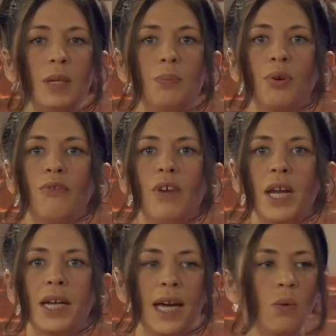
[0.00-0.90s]

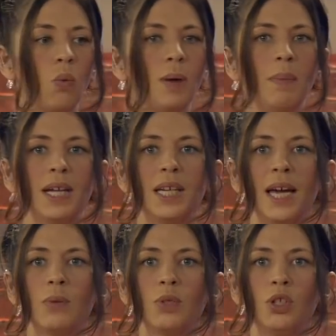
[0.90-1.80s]
prophetic and what my
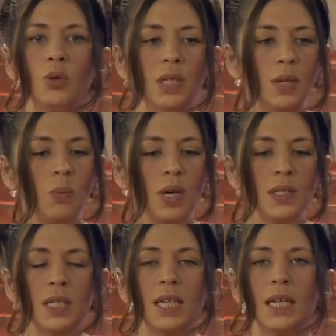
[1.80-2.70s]
dad was doing. That
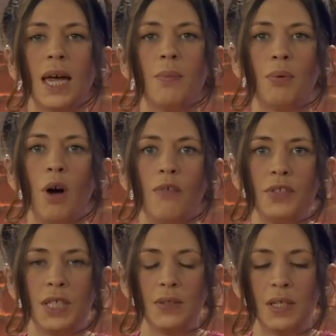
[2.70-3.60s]
wasn't in a
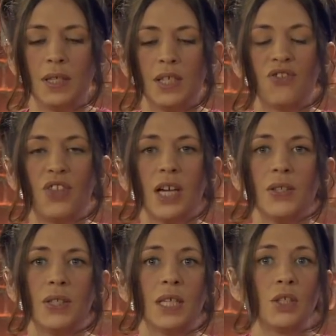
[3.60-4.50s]
prophecy that says,
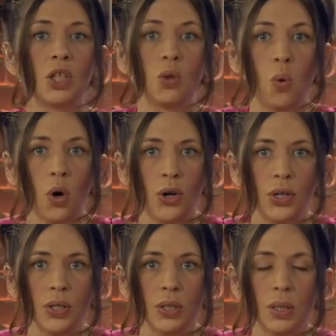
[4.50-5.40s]
"Thus says the Lord."
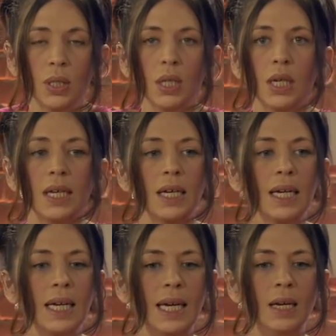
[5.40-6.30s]

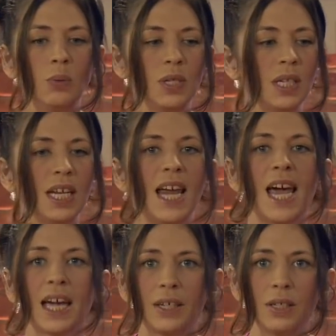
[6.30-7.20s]
It was in an
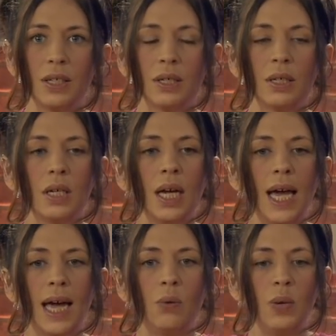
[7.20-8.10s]
act.
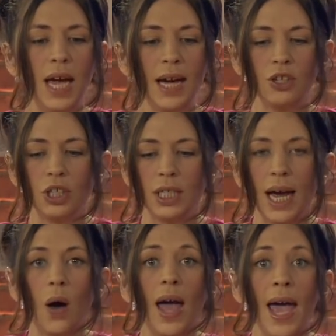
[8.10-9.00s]
And we actually
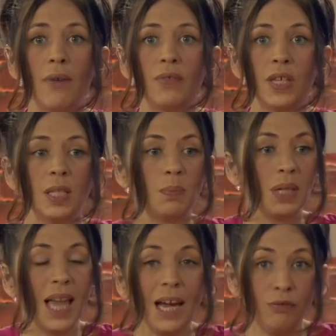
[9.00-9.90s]
now have this
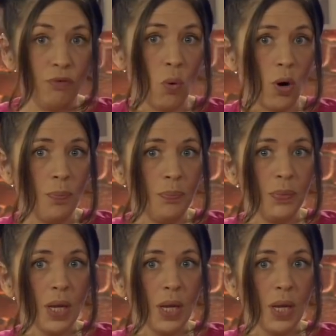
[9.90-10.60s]
platform